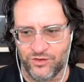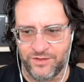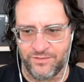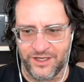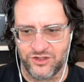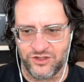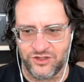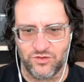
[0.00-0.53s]

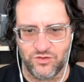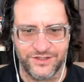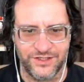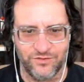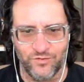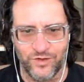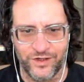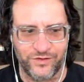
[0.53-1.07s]
my
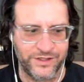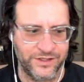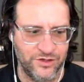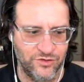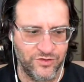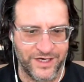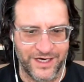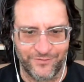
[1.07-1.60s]
20s that really
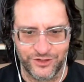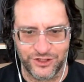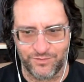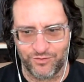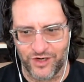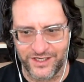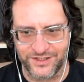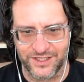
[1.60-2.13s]
knew that I was
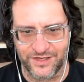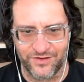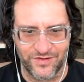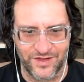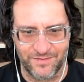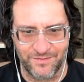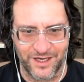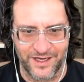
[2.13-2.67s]
depressed, other
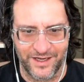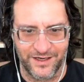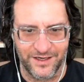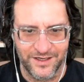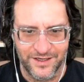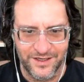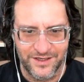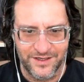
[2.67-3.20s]
than my
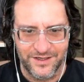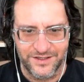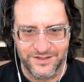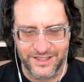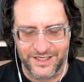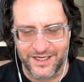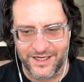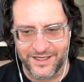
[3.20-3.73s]

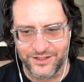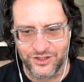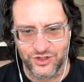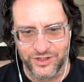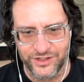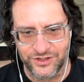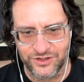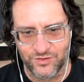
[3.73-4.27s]

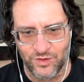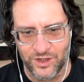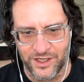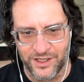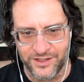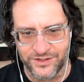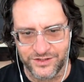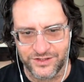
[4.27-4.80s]
psychiatrist,
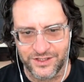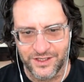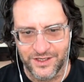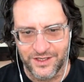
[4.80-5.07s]
was